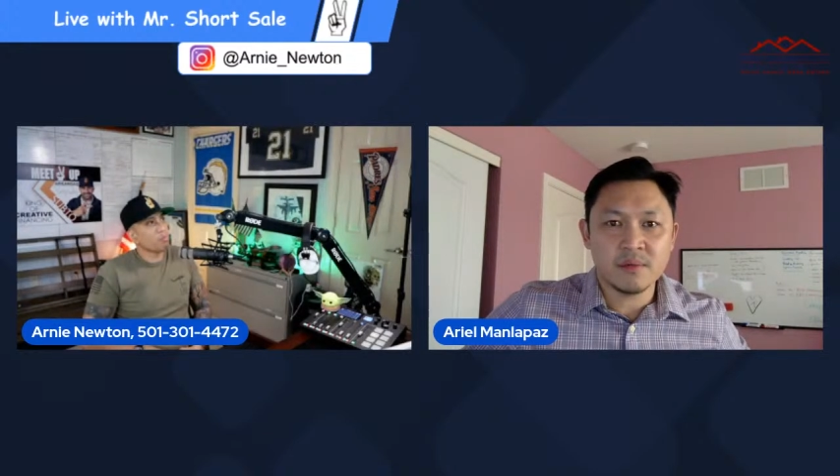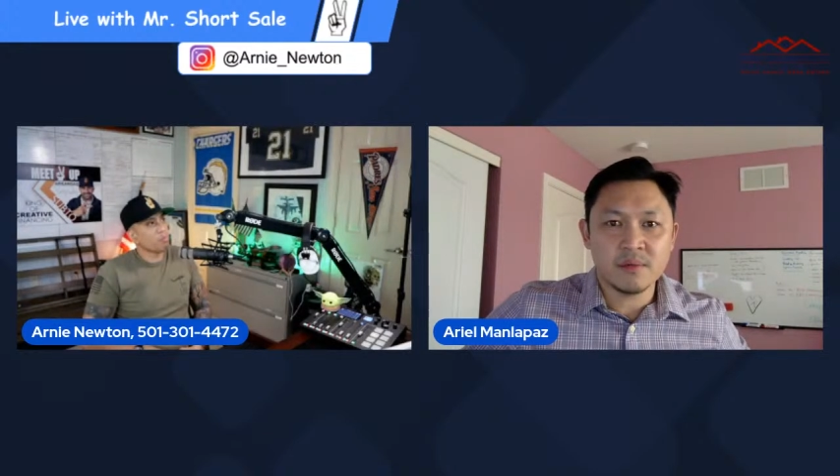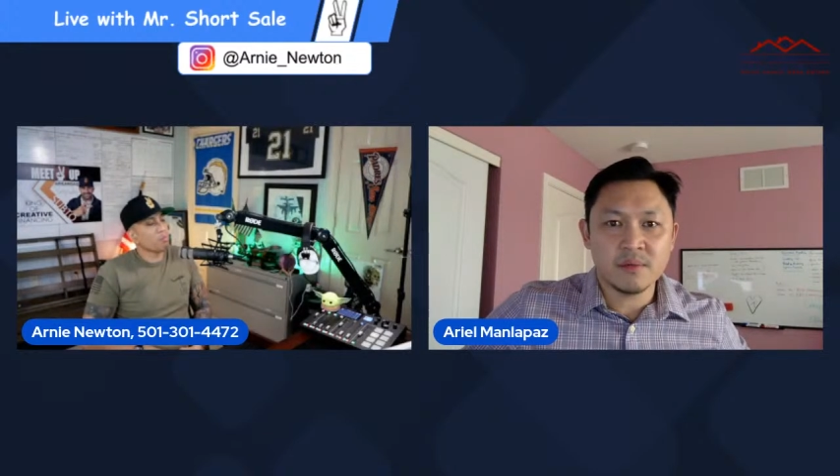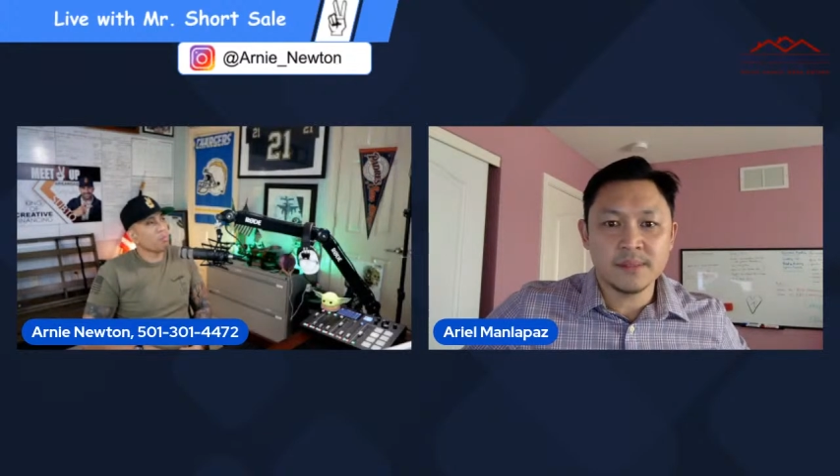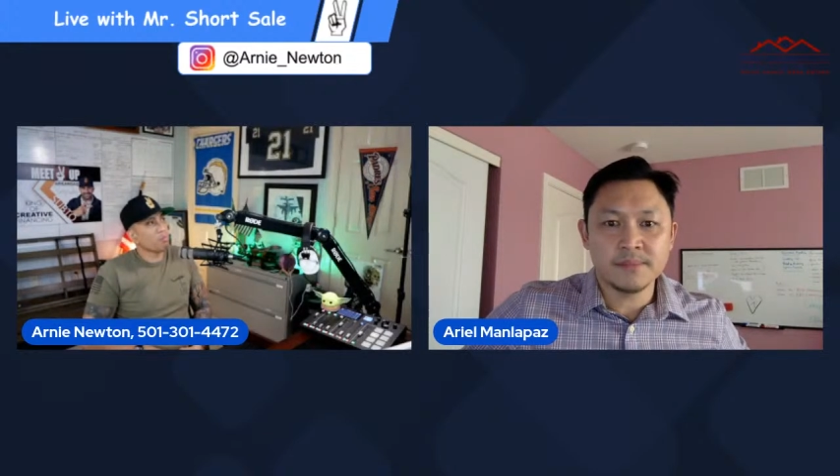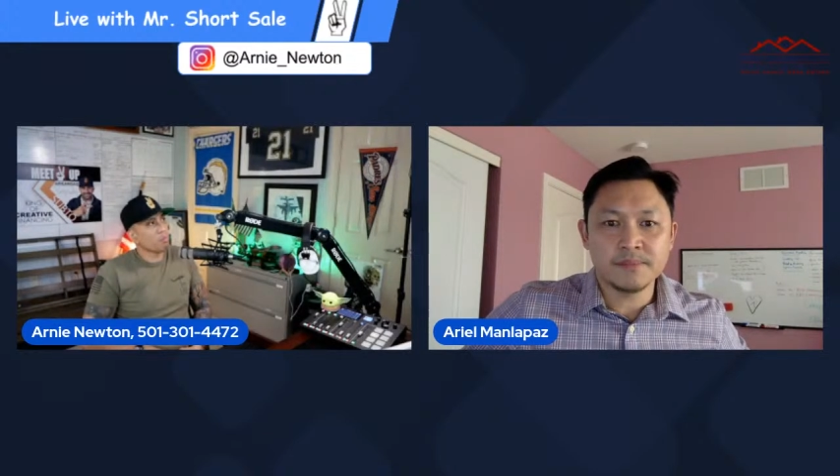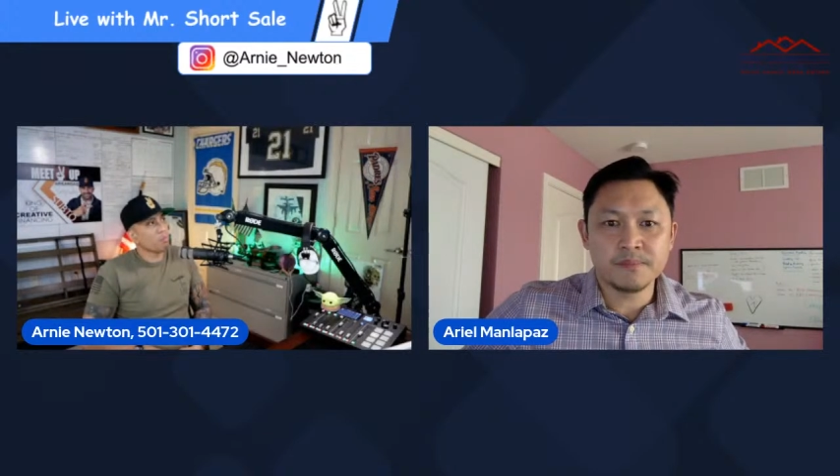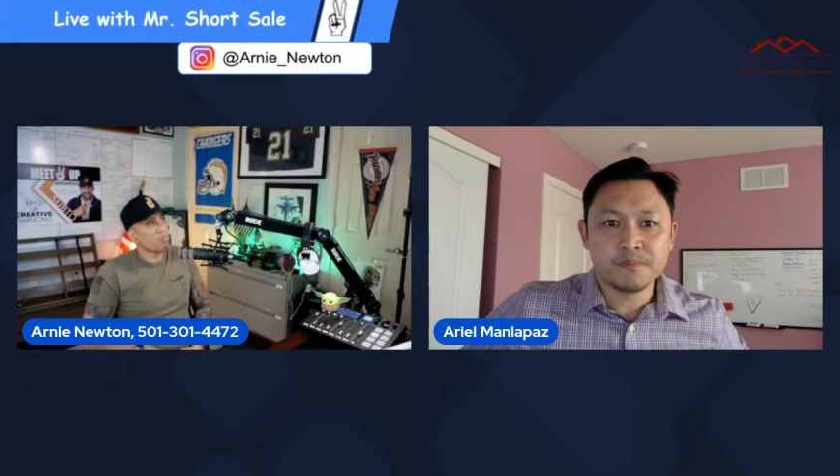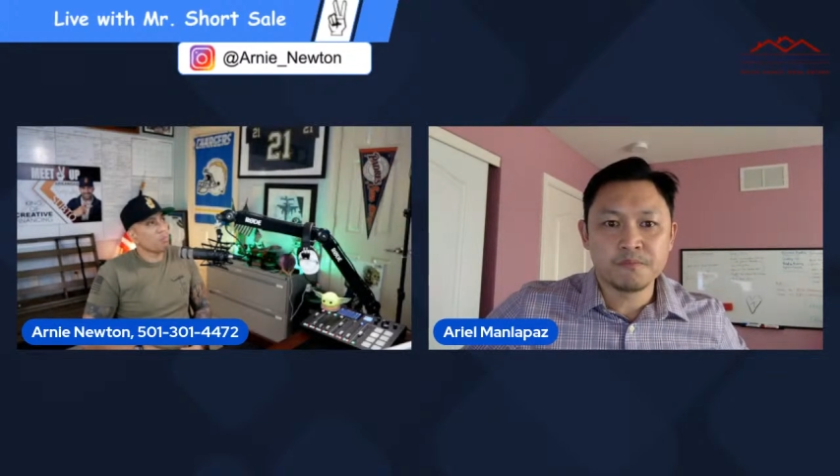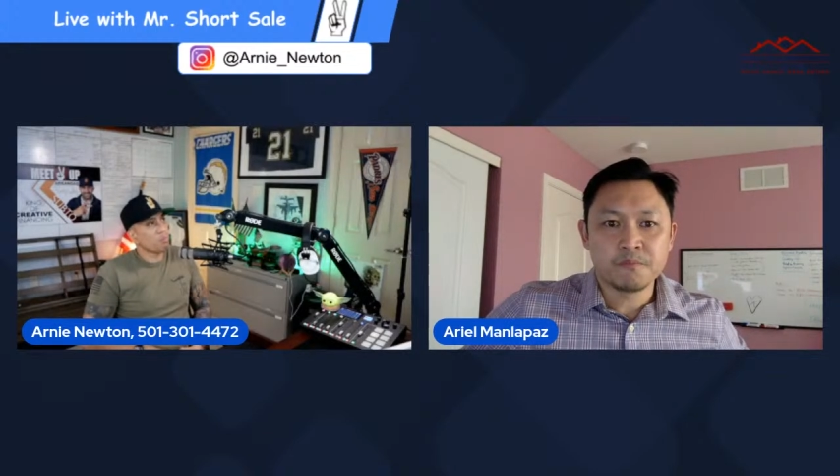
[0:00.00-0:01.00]
Um,
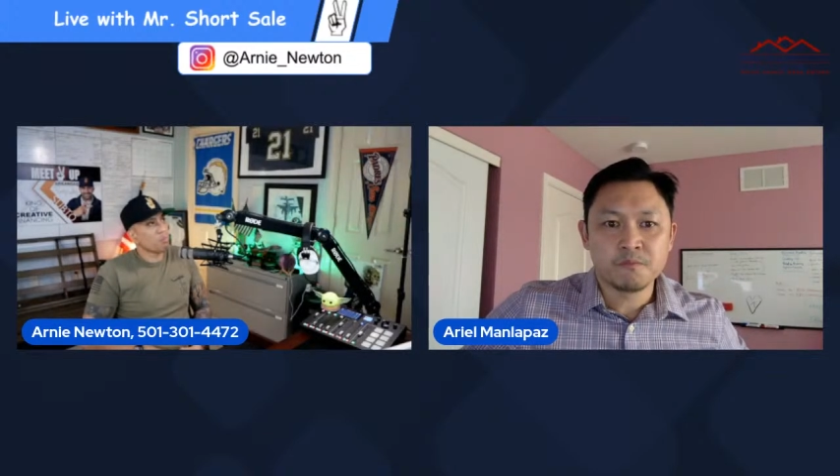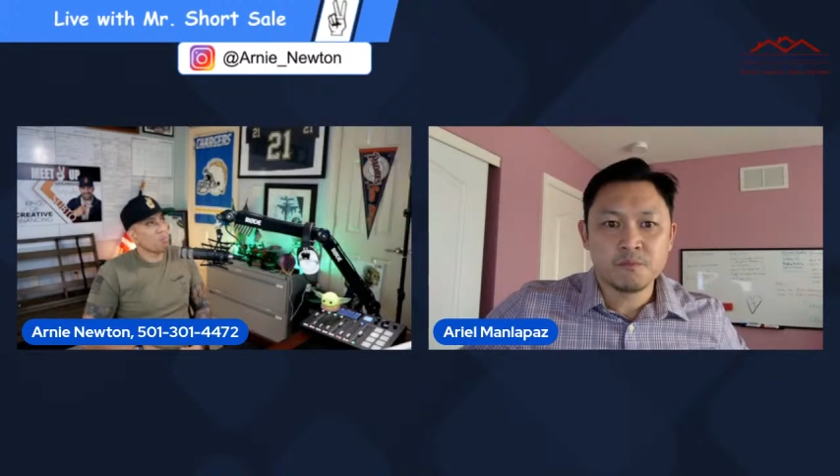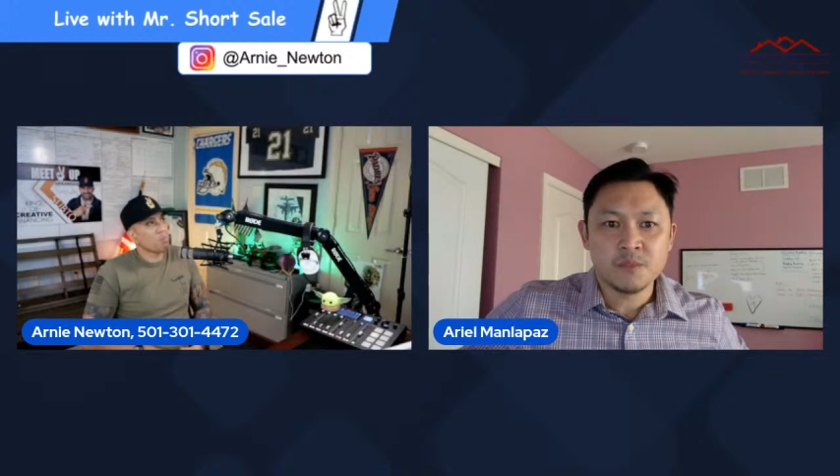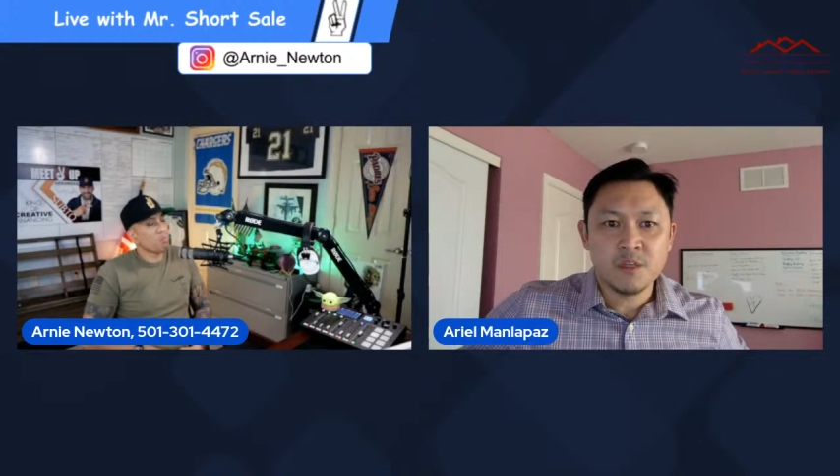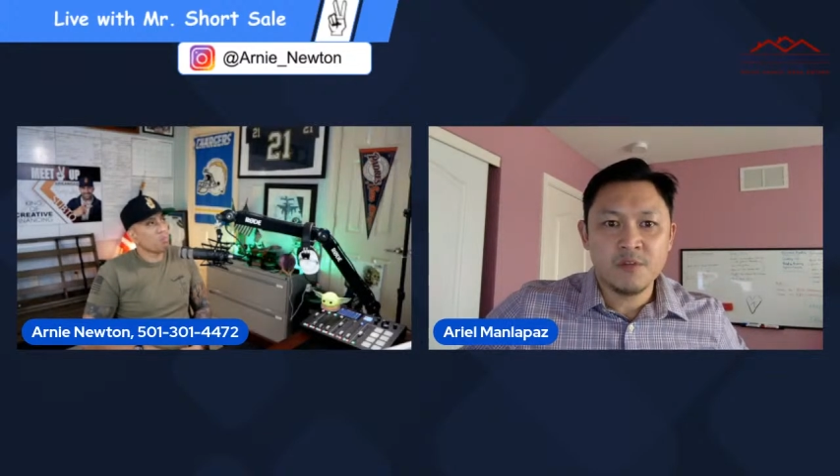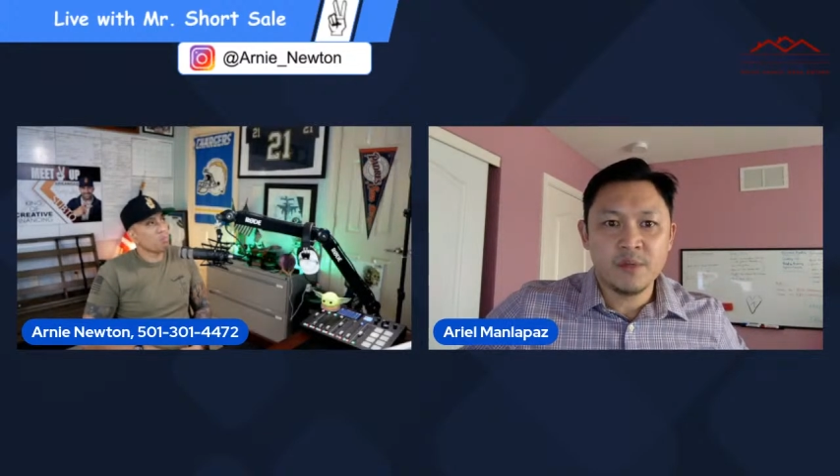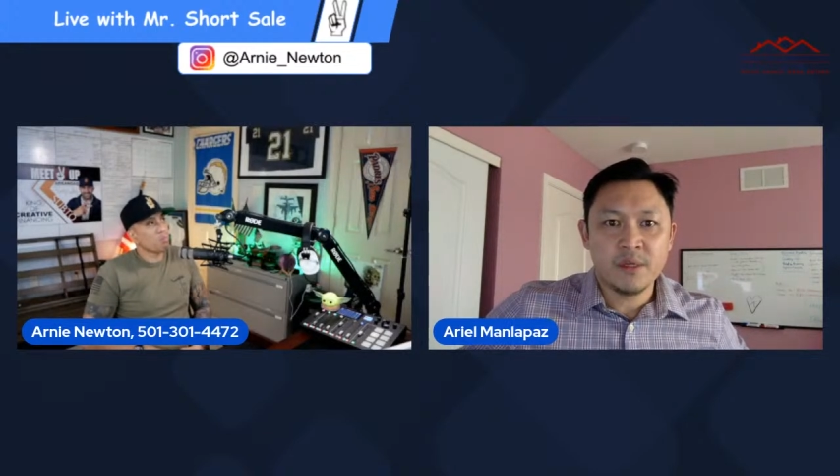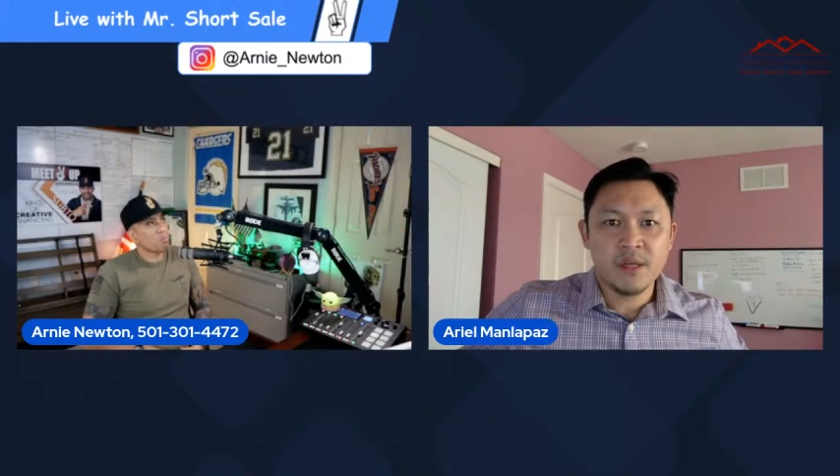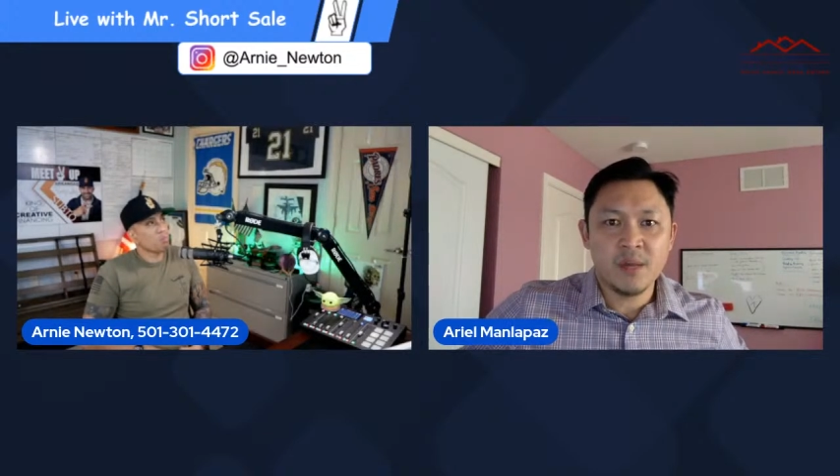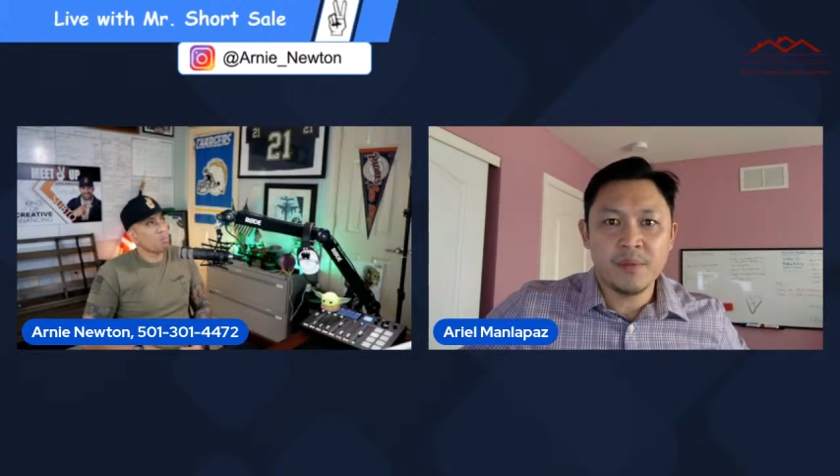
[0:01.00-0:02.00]
if we
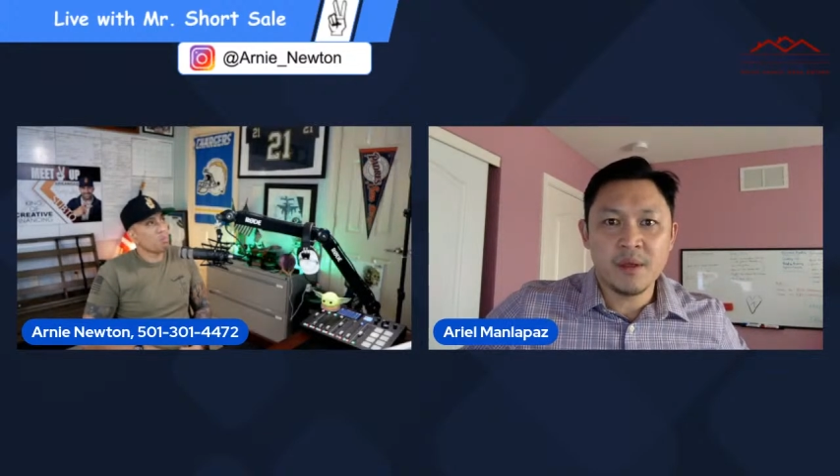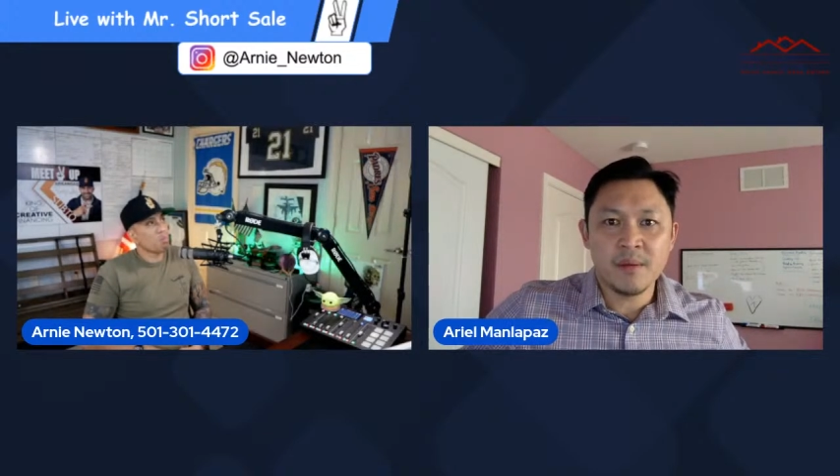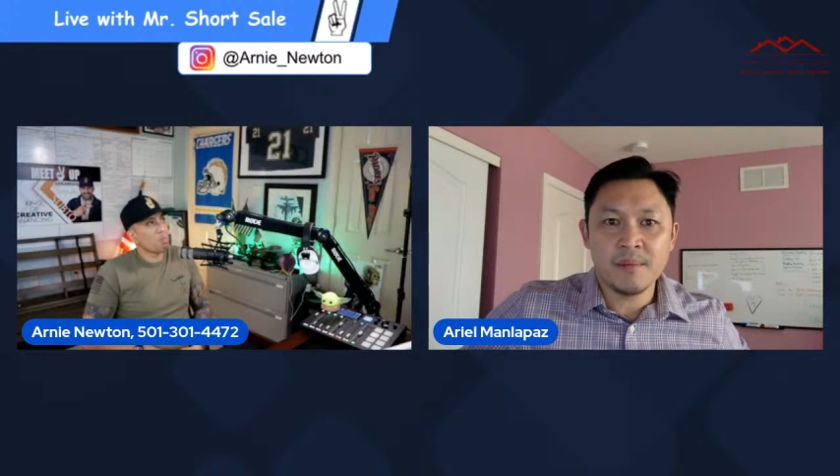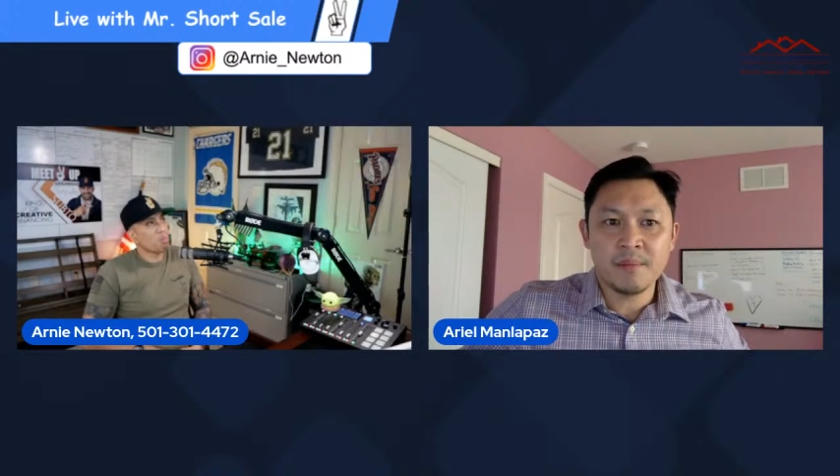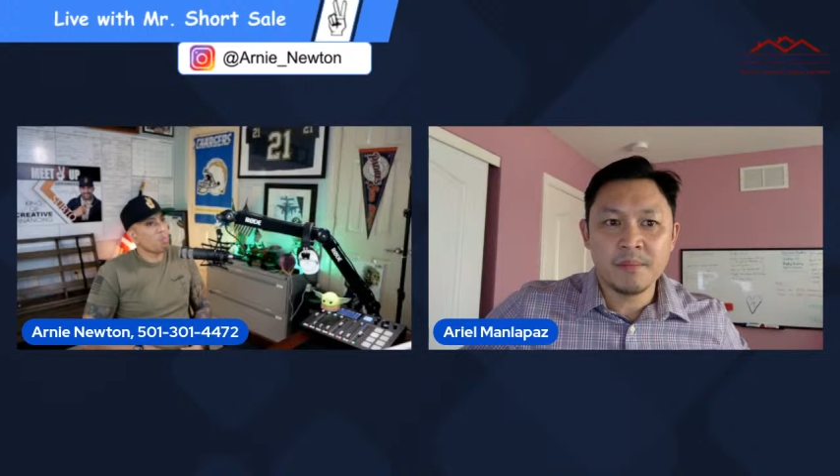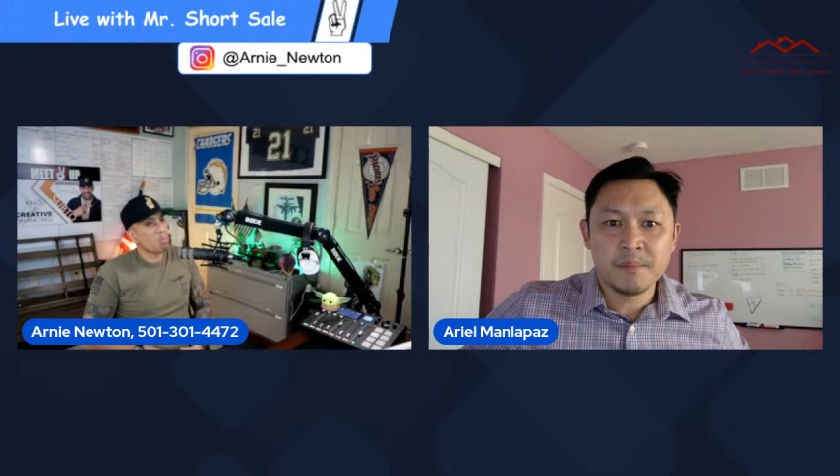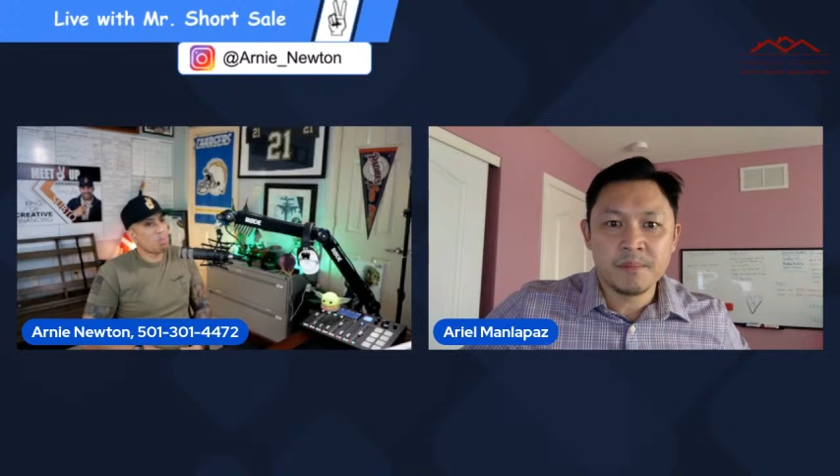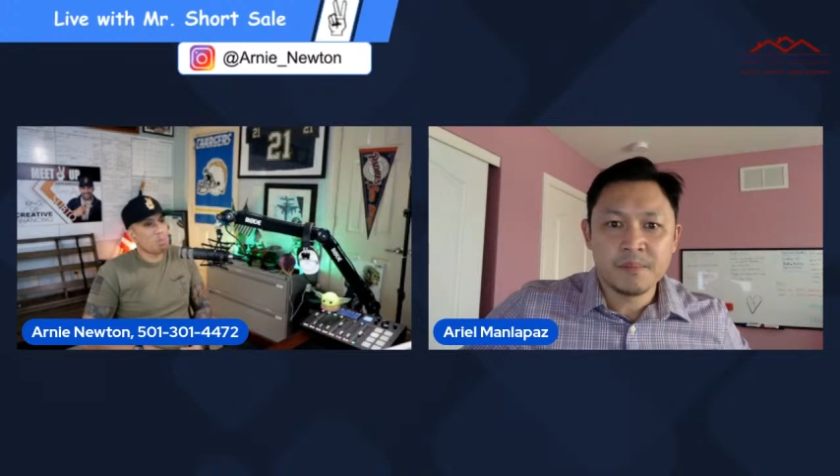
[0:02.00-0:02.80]
can help them,